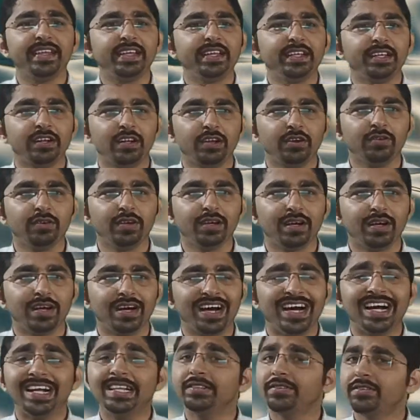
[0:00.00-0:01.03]
include
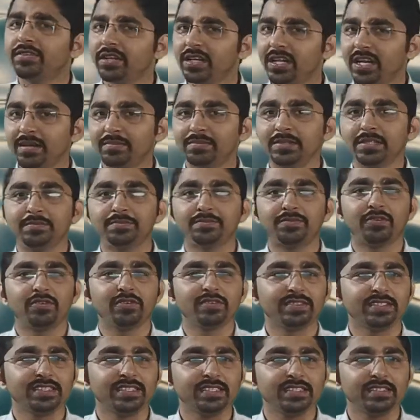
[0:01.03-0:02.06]
unreliable
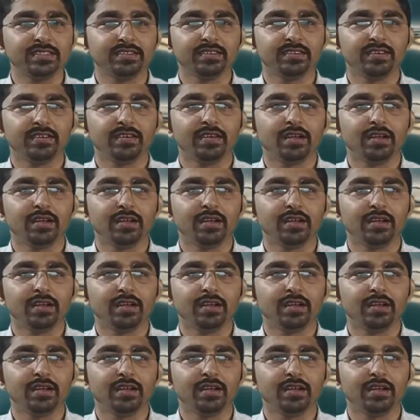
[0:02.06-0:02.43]
process,